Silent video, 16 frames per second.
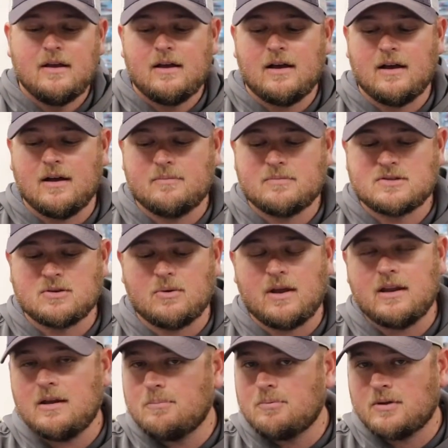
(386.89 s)
Um, so
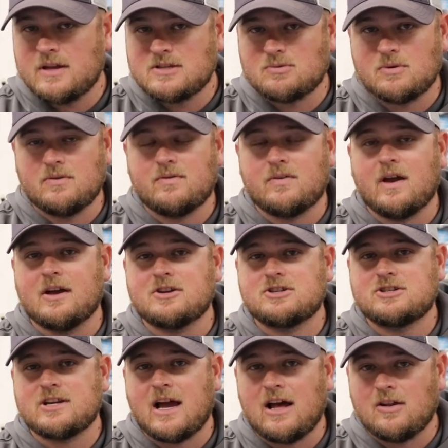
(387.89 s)
any place where you've got
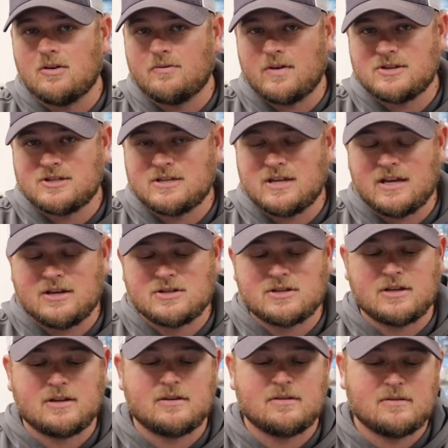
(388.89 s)
shallow
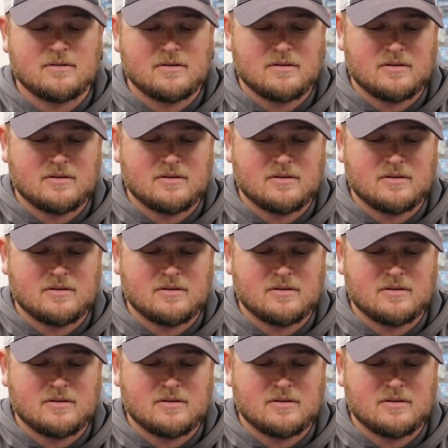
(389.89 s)
vegetation,